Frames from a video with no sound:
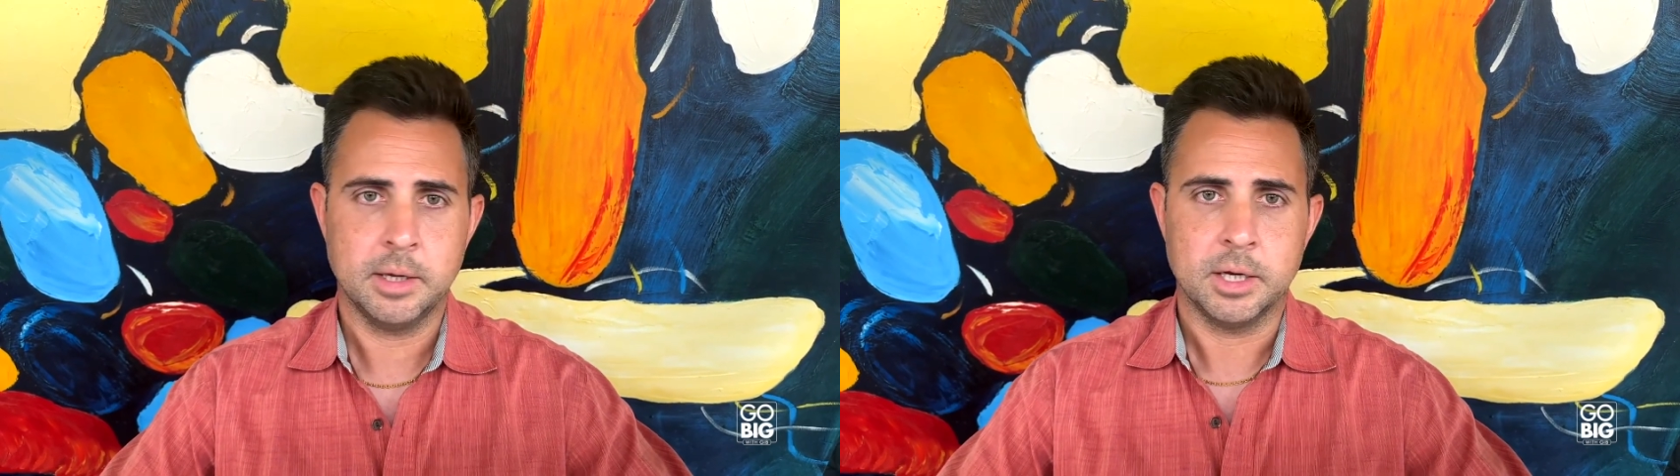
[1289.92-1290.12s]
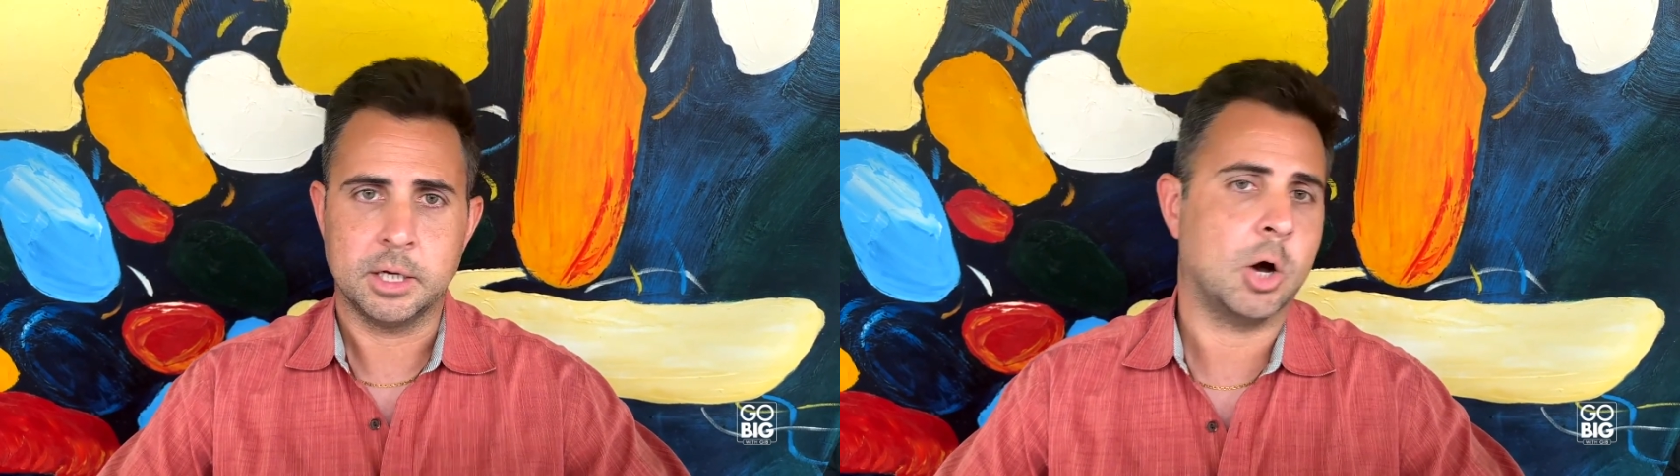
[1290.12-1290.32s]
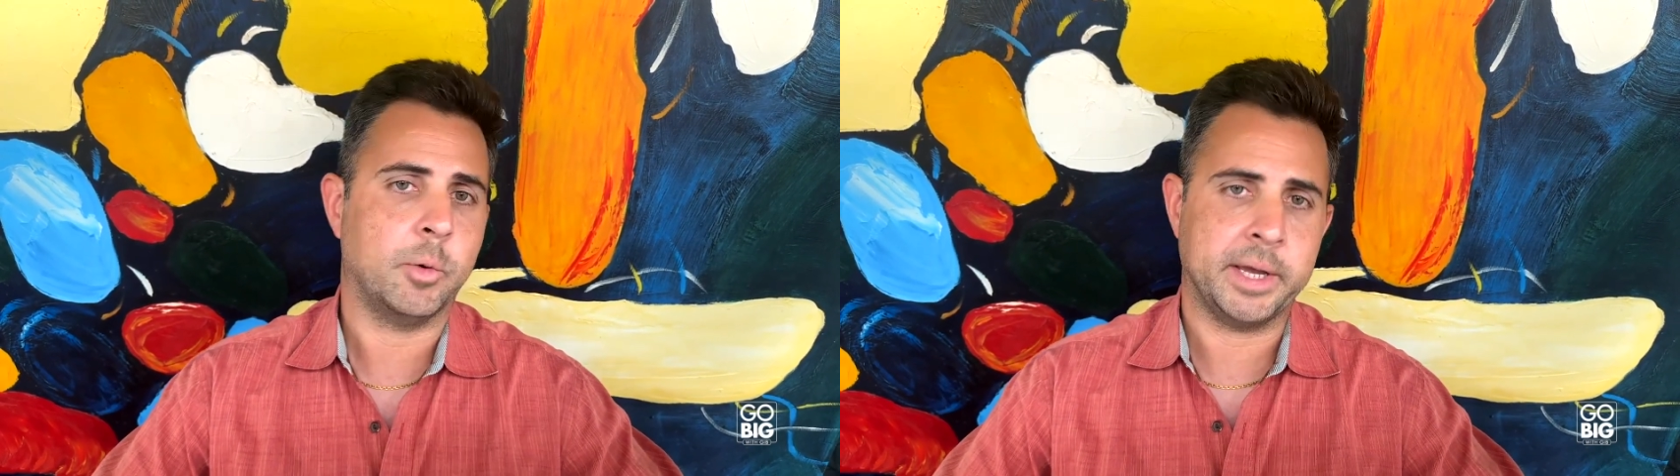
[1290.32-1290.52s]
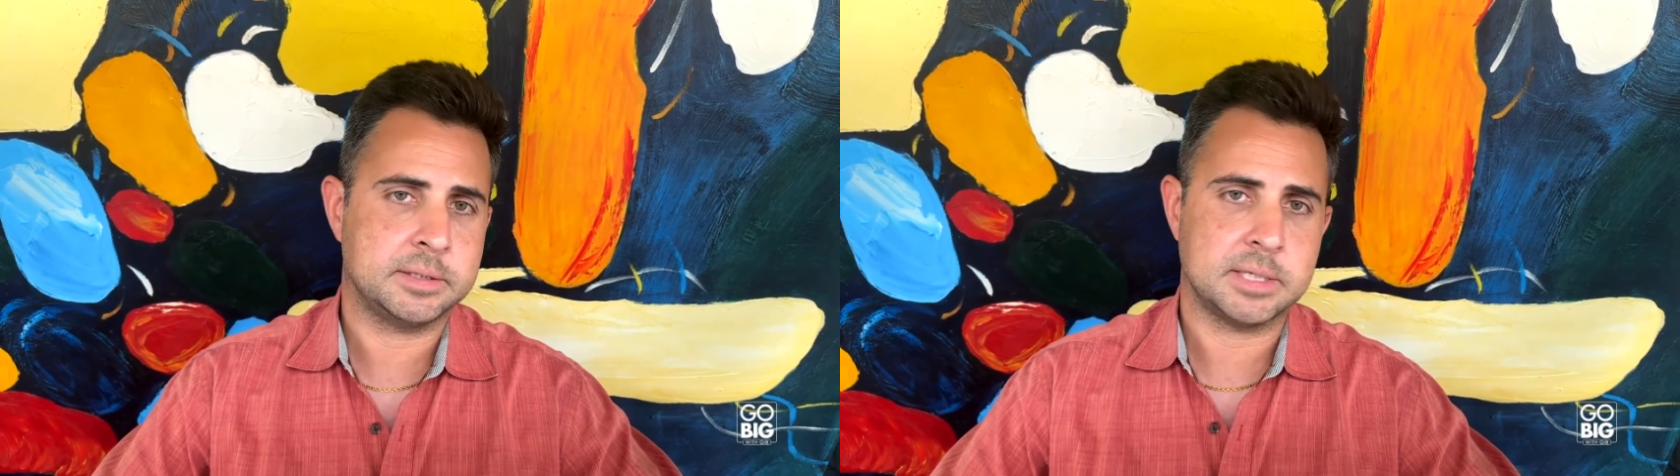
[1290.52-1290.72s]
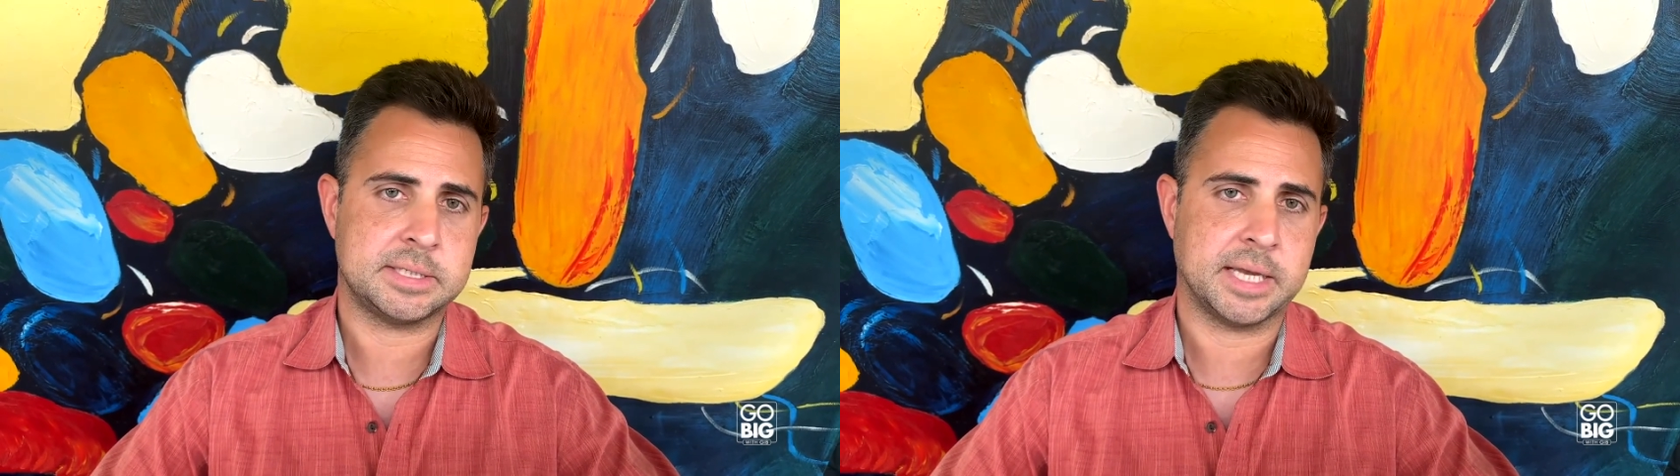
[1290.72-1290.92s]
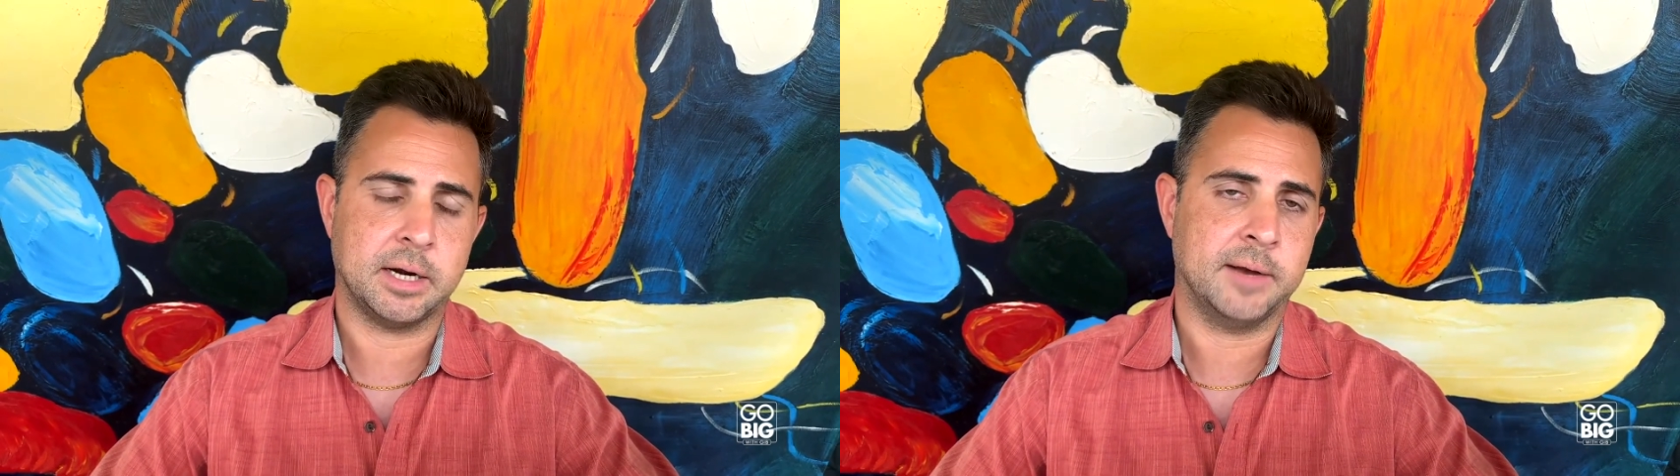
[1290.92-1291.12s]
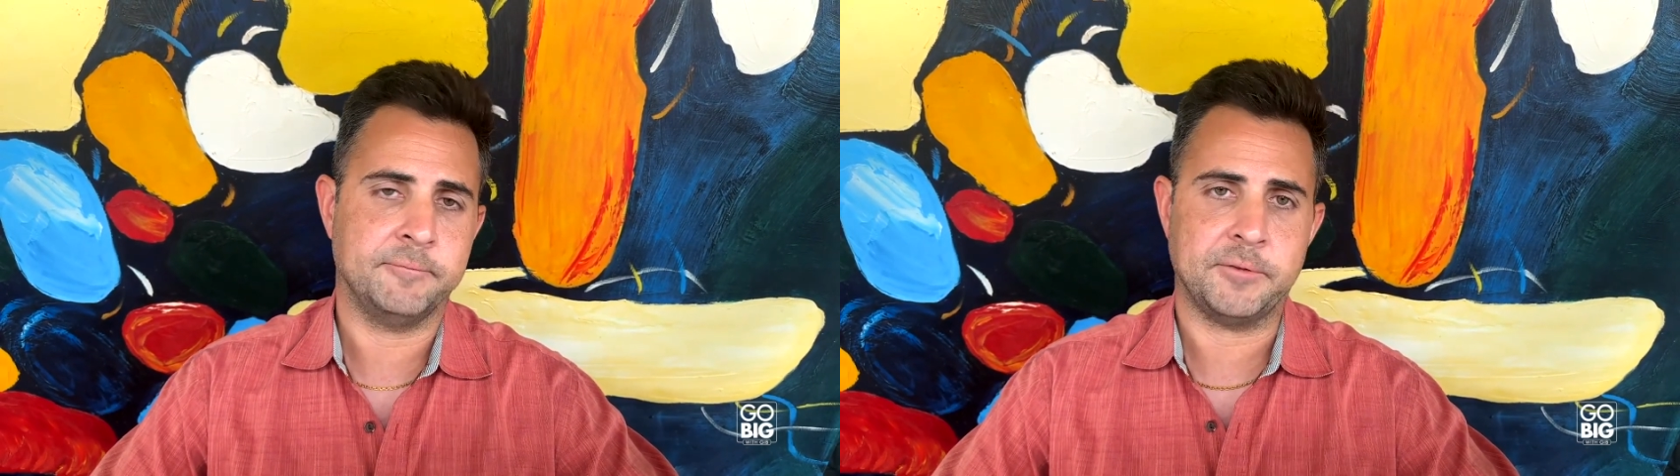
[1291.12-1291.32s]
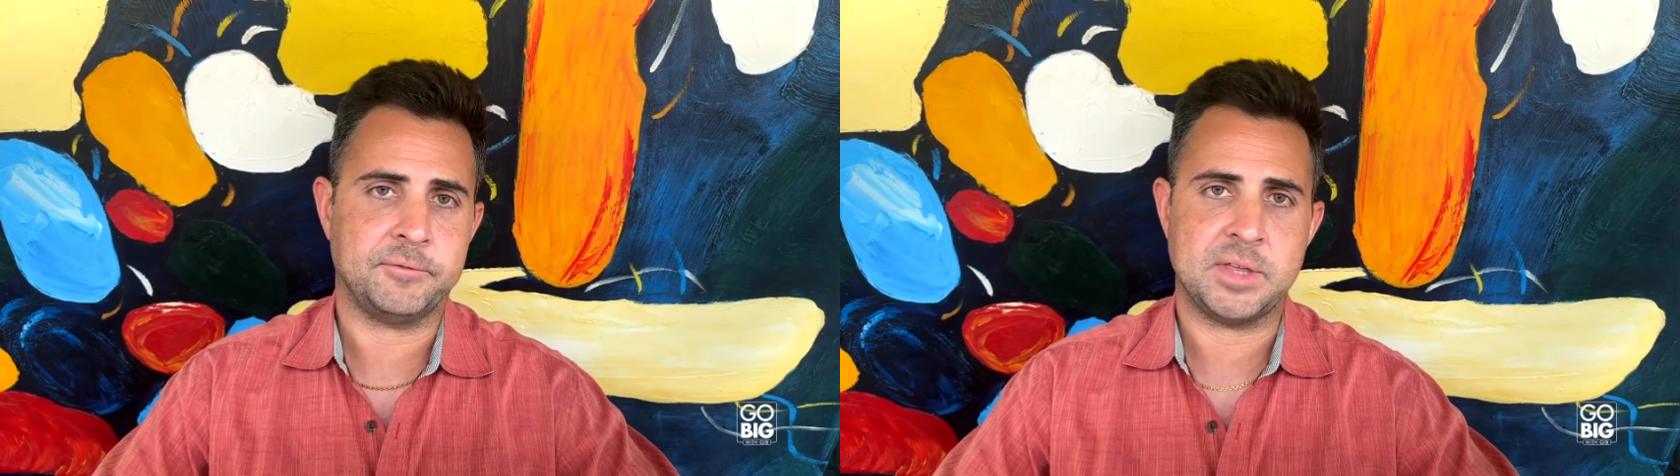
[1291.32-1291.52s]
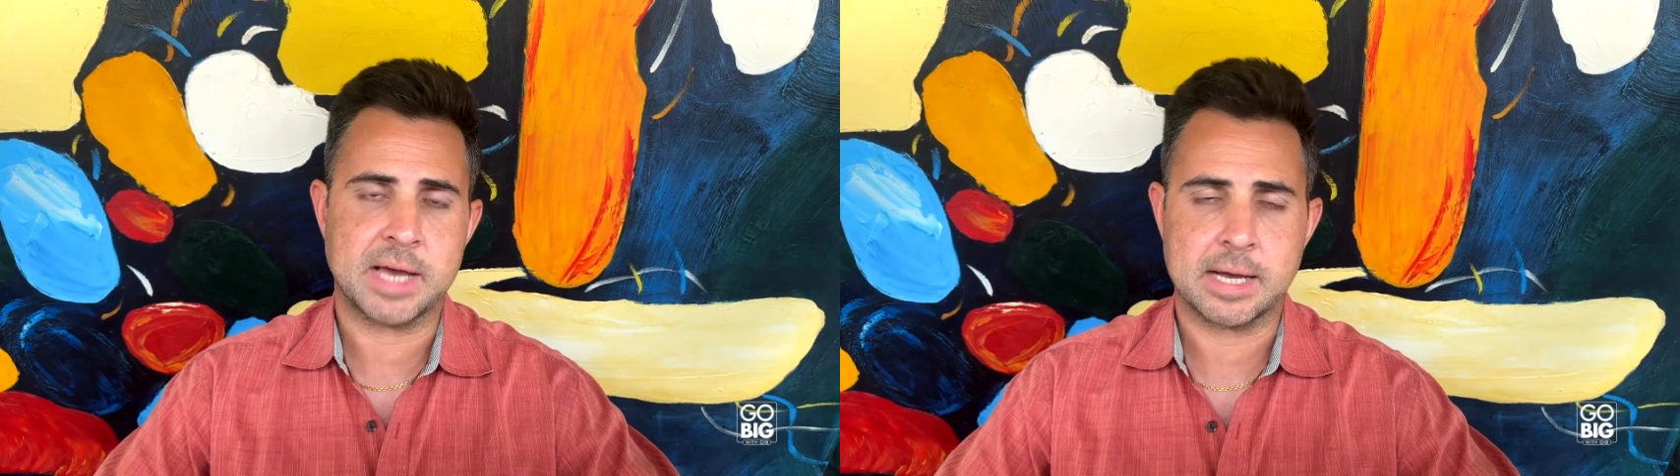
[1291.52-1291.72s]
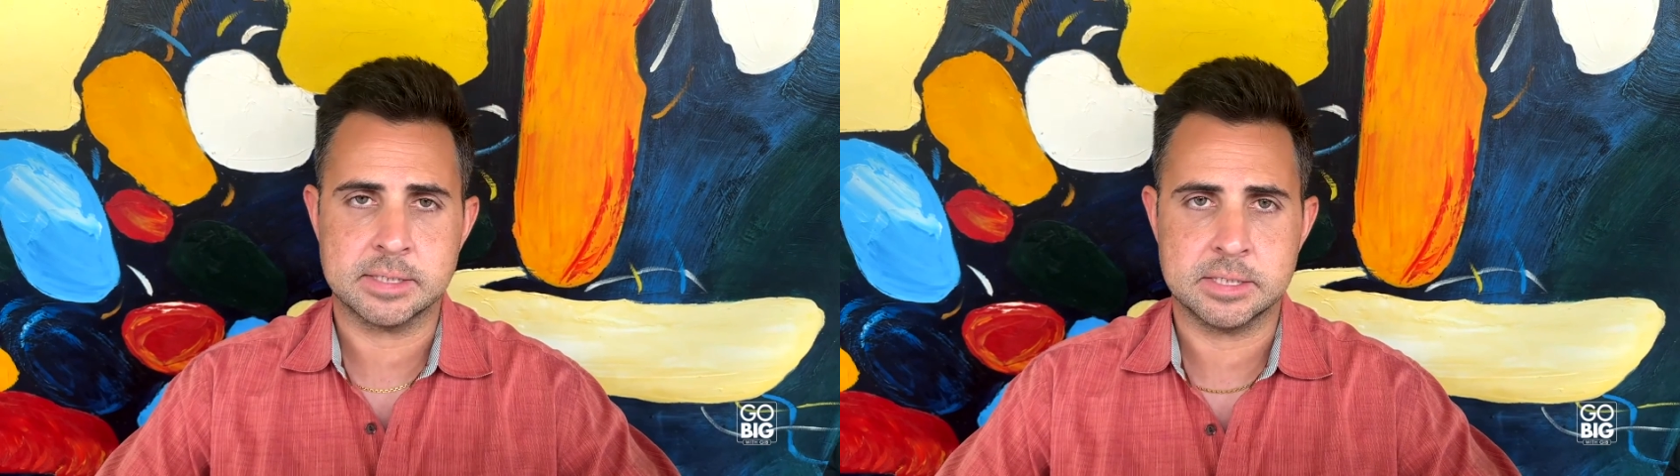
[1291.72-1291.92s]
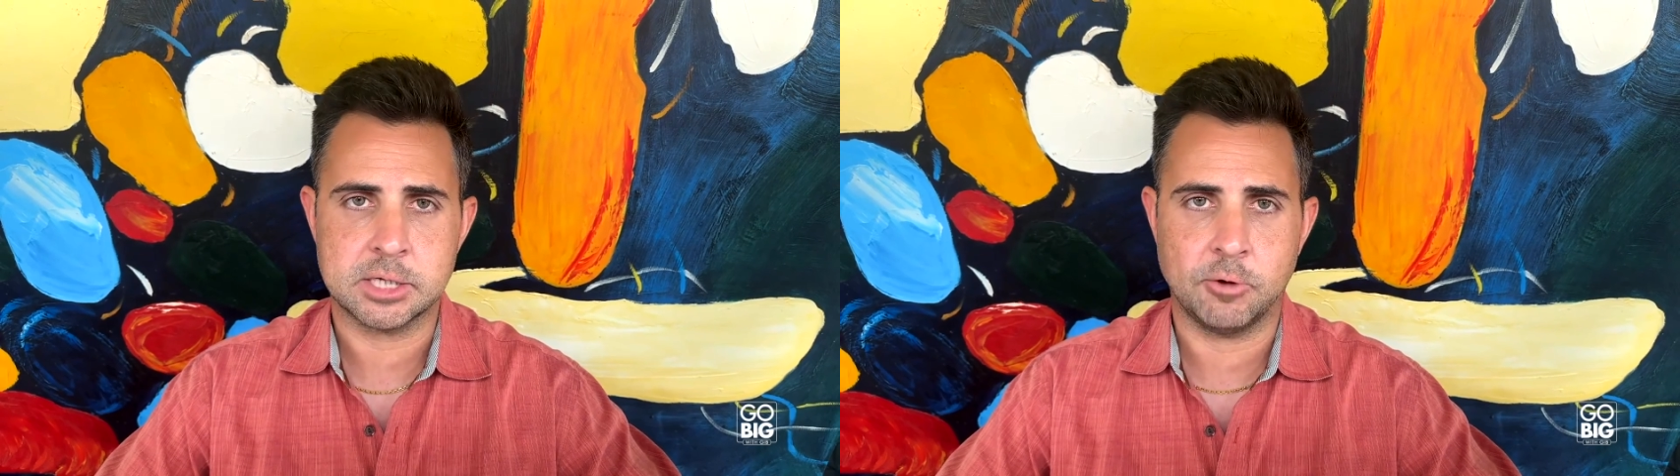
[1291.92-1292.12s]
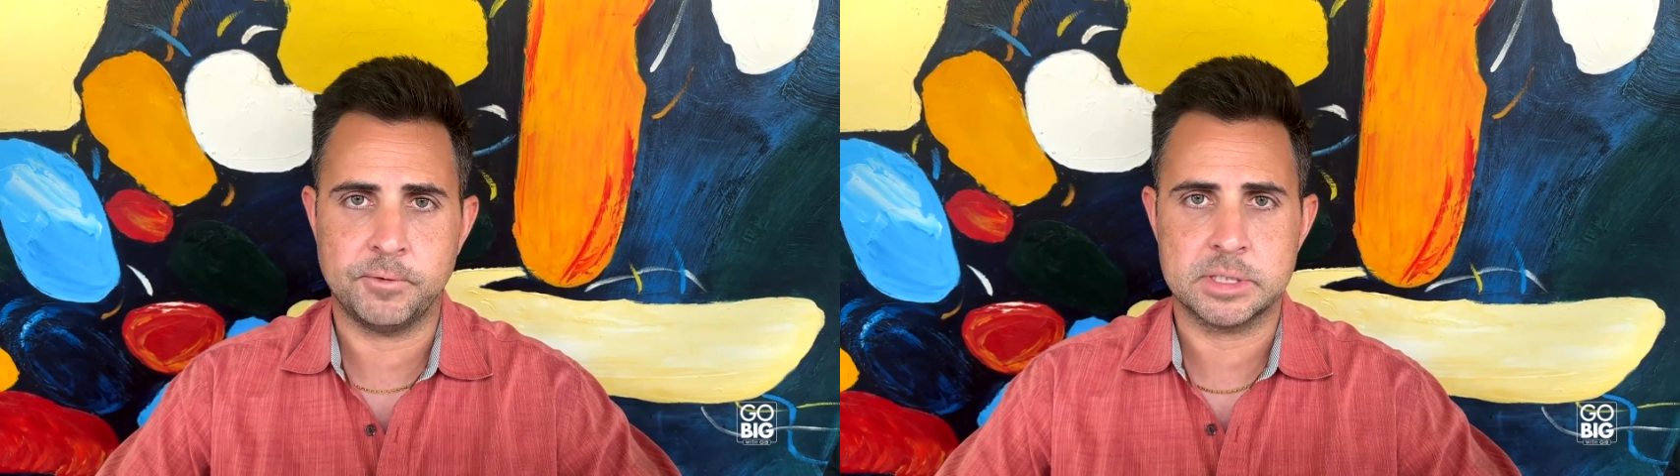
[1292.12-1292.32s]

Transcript: going to sit on 50,000 sofas